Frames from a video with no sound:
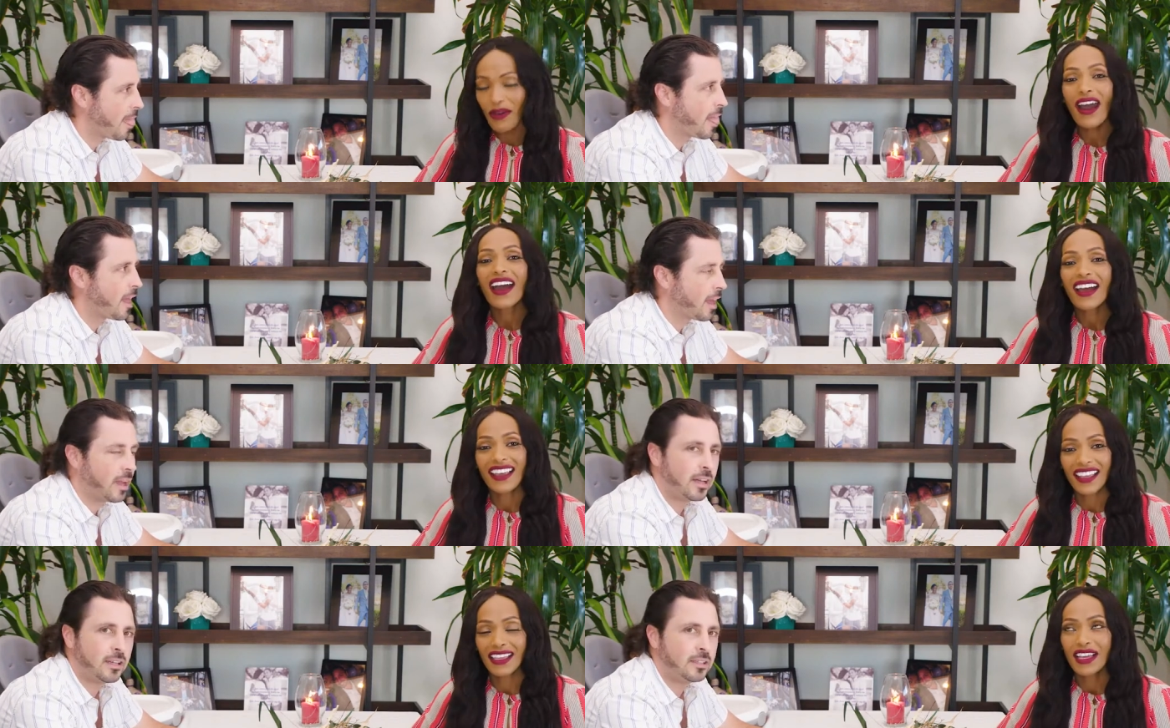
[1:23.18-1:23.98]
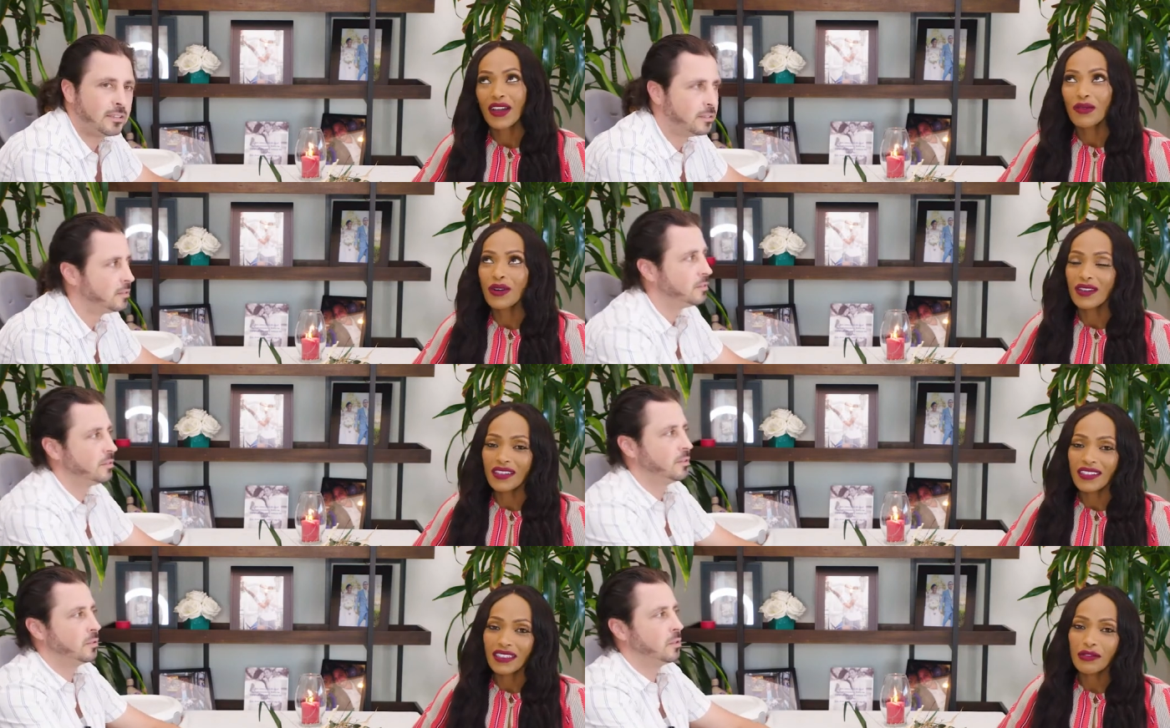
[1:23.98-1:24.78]
Speaker 1: Pie. Well,
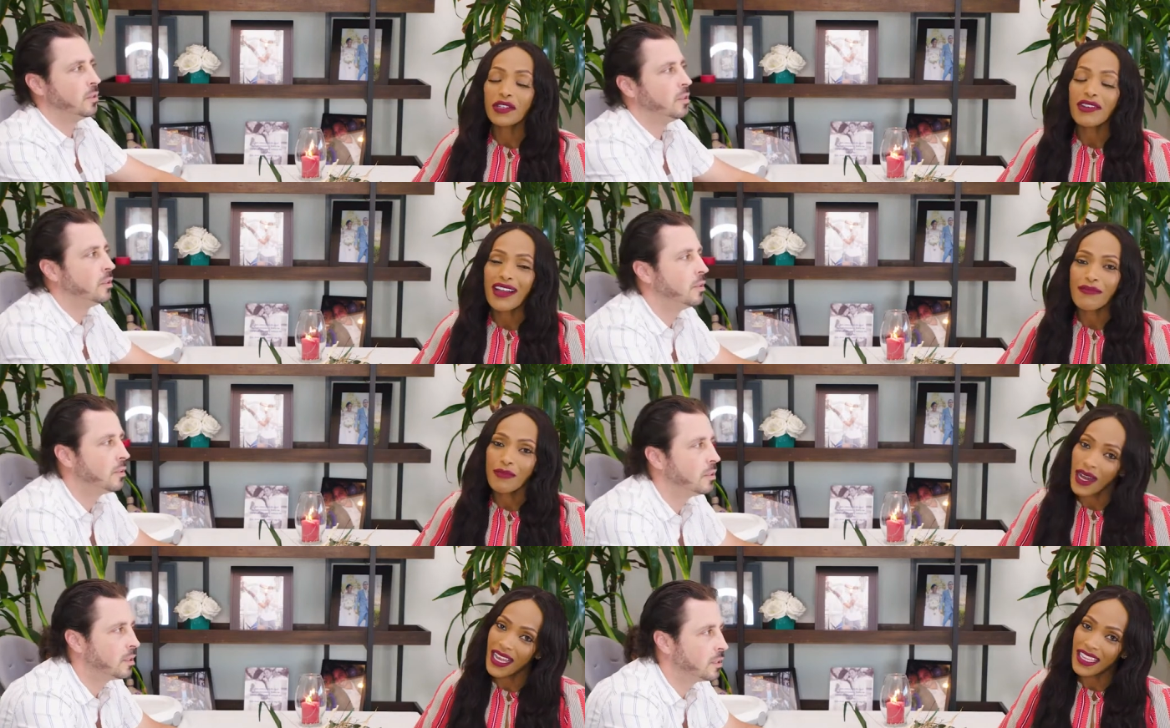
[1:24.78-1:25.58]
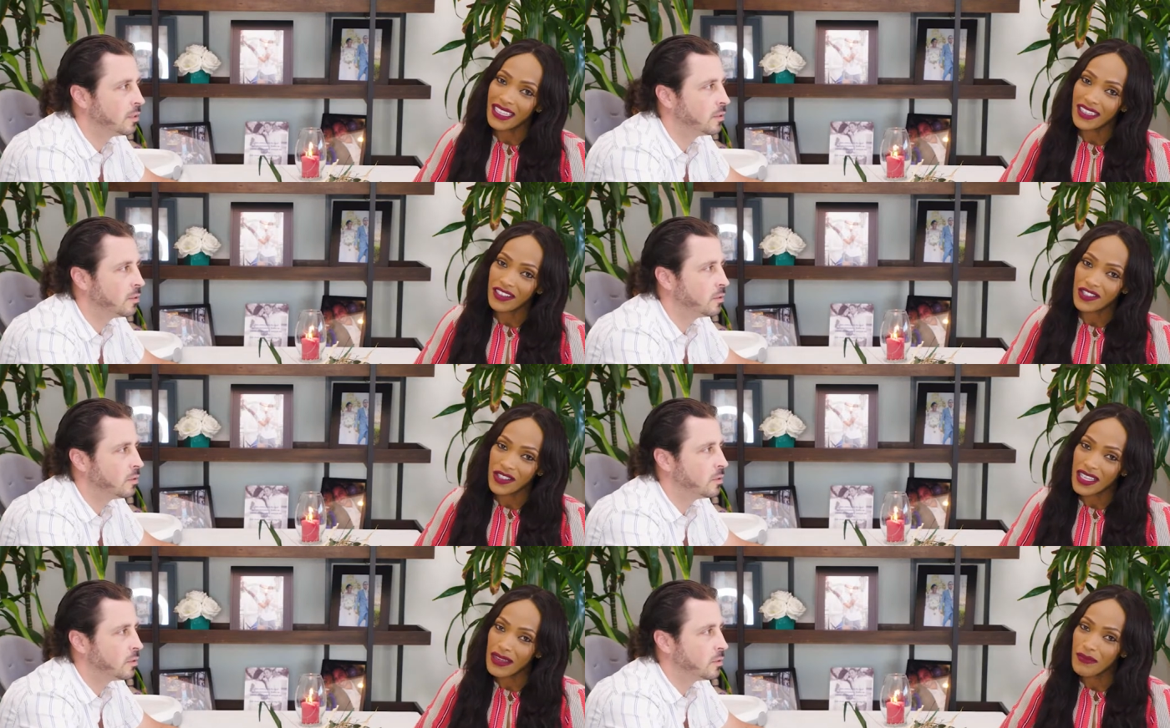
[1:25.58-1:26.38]
we don't have pie in
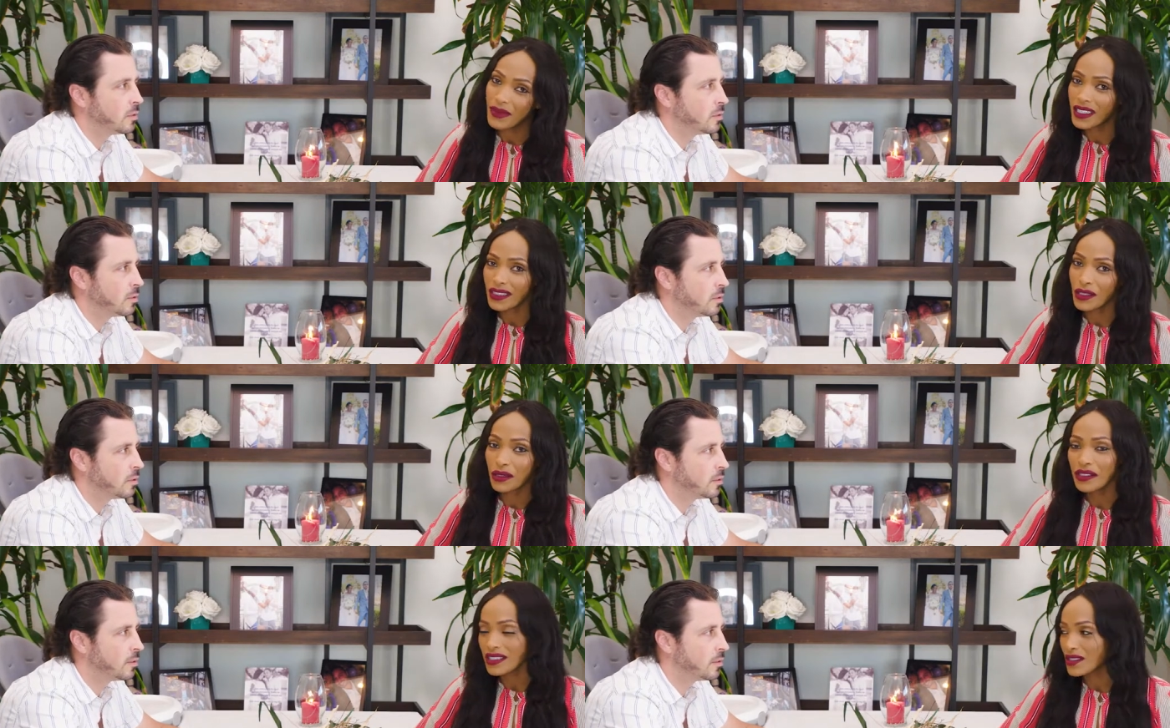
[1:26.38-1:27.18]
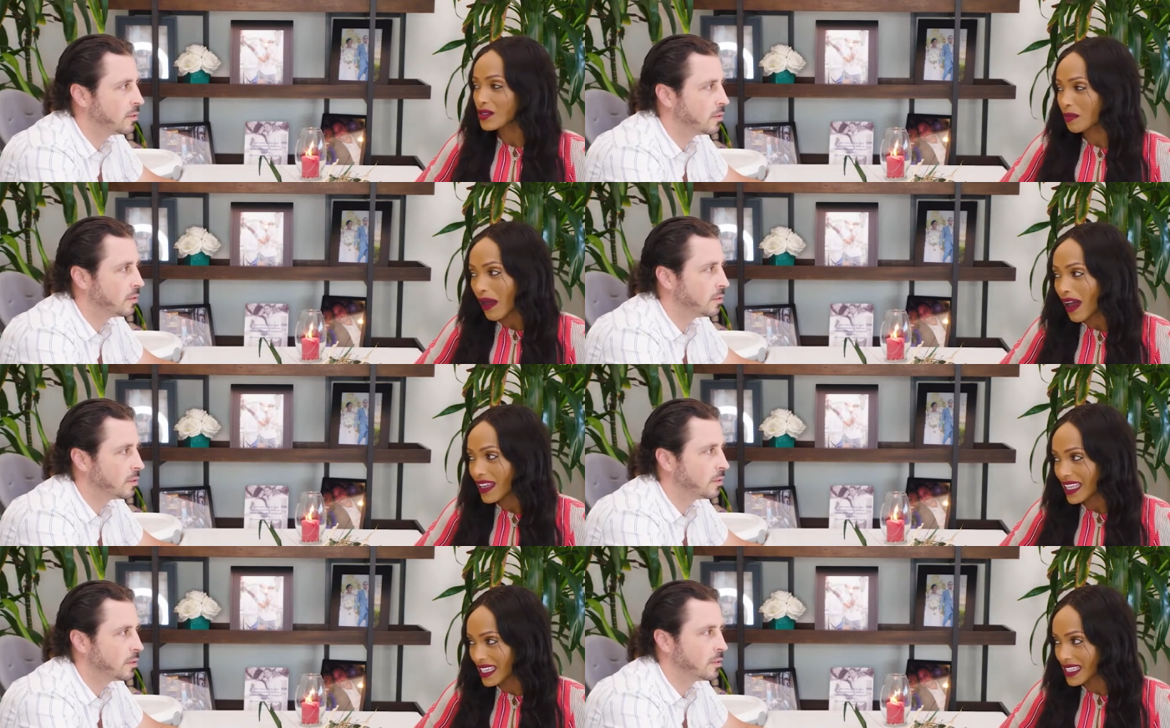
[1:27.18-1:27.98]
Eritrea, but the closest to
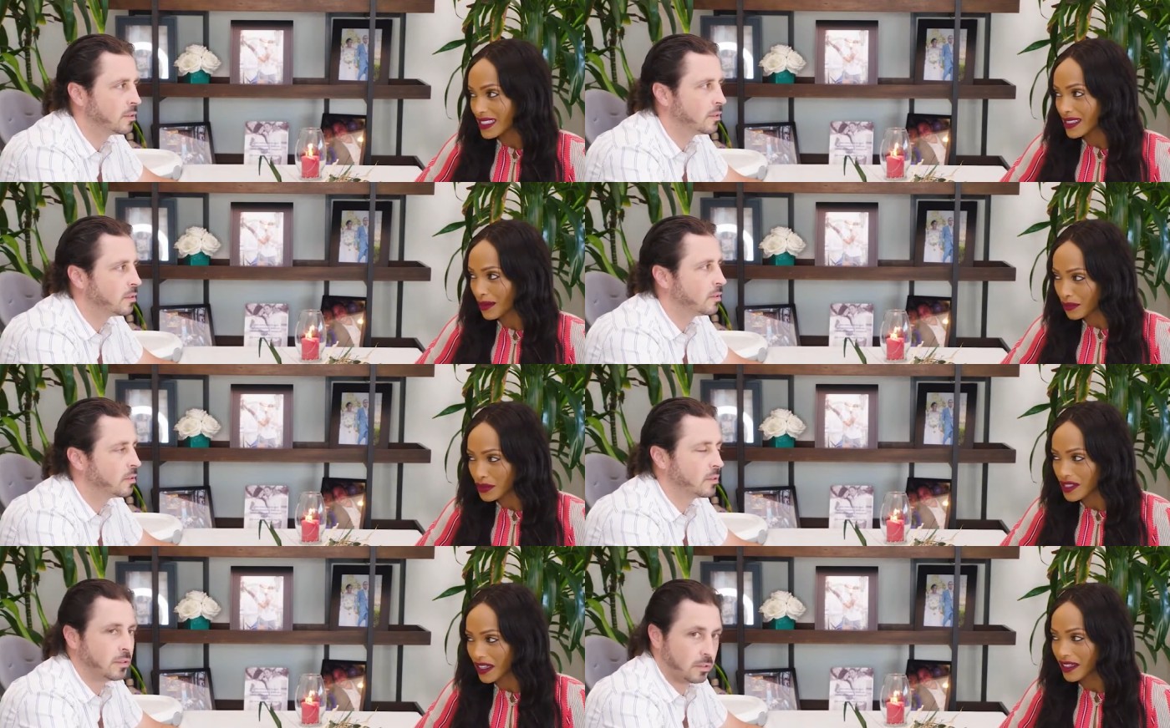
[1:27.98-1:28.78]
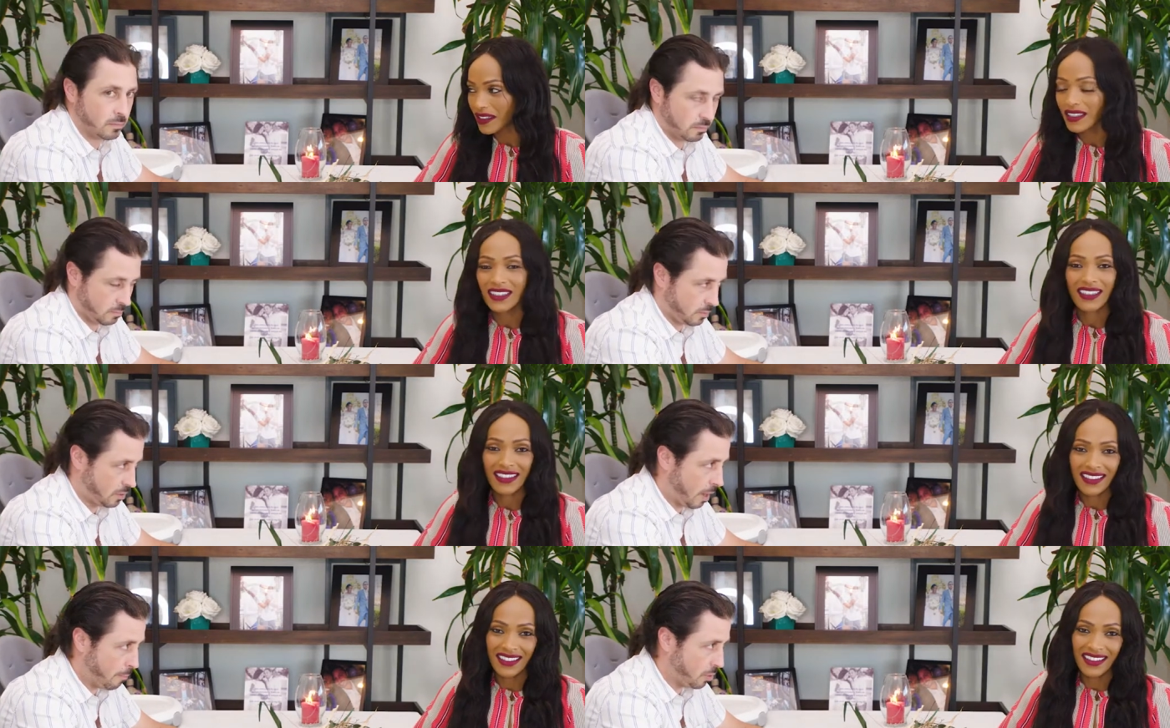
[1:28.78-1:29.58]
pie is sambusa.
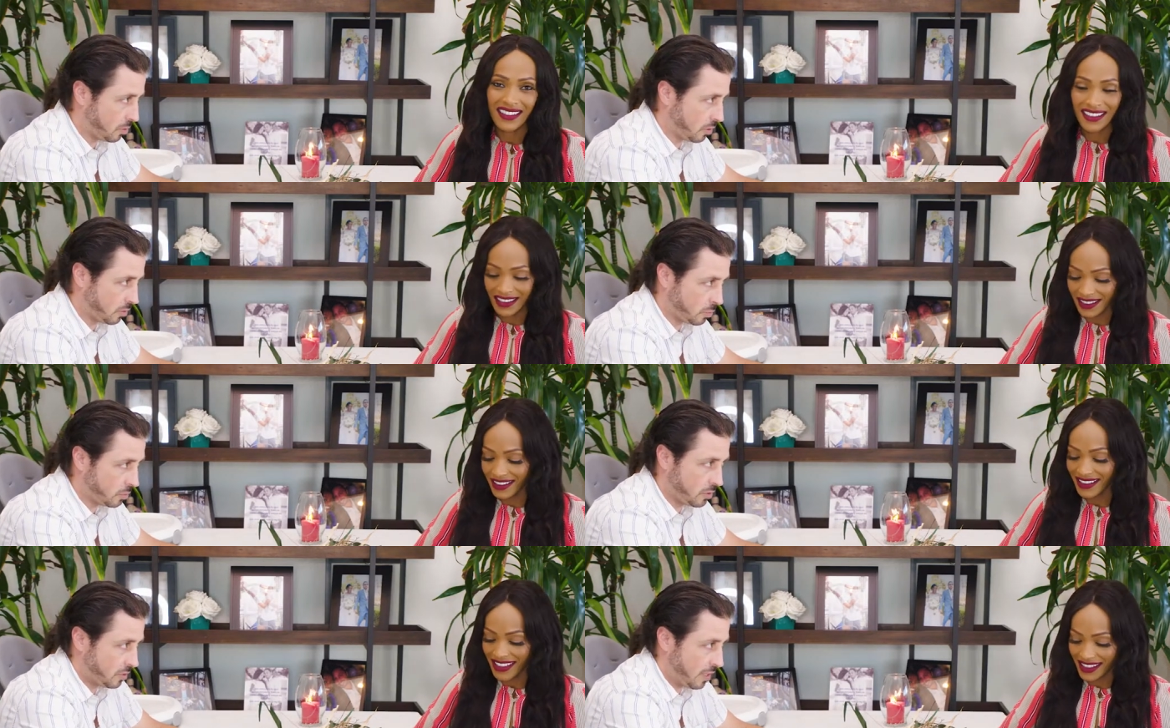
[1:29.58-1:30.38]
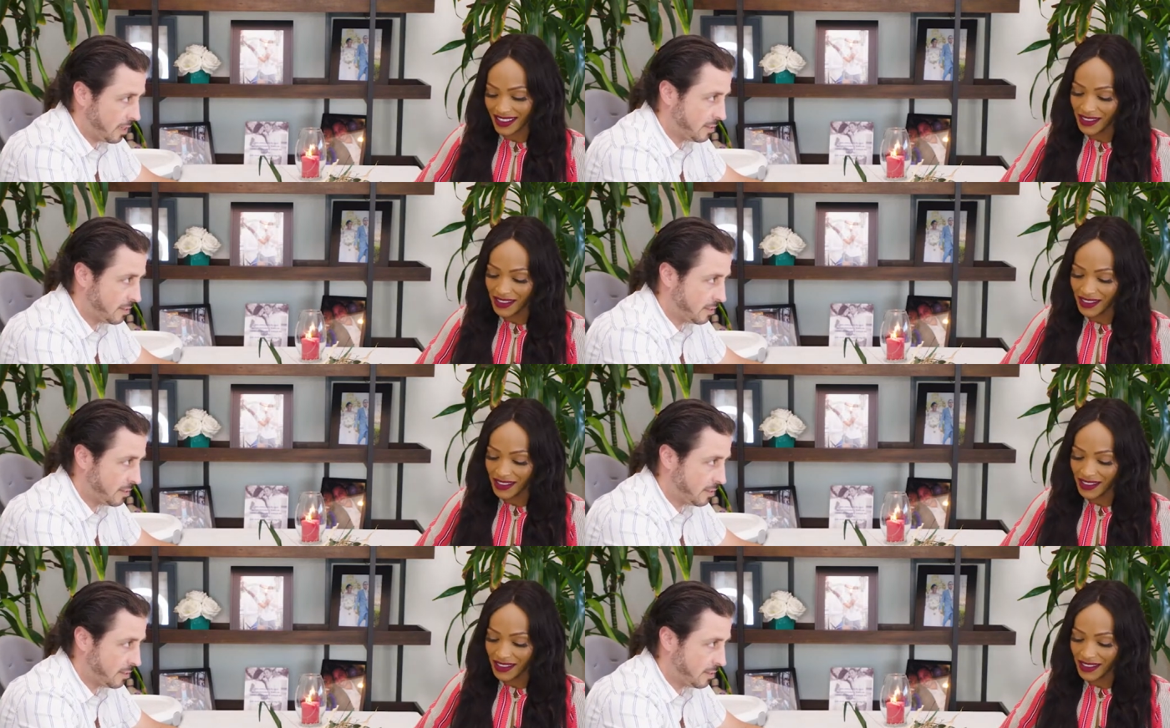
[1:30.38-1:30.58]
Speaker 2: Sambosa, so we'll just yeah. say